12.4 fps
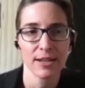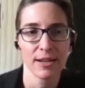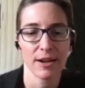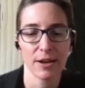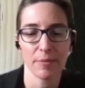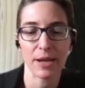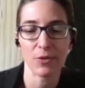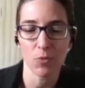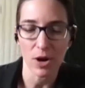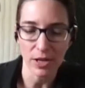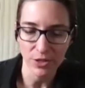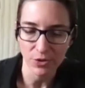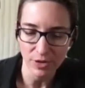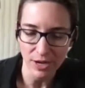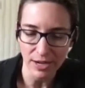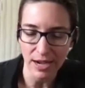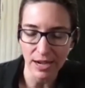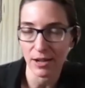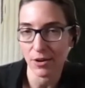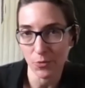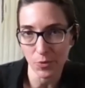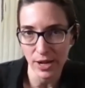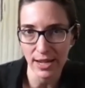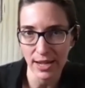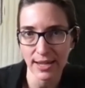Uh, and while you're
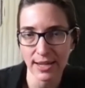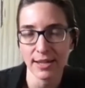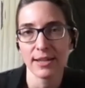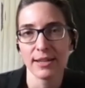away,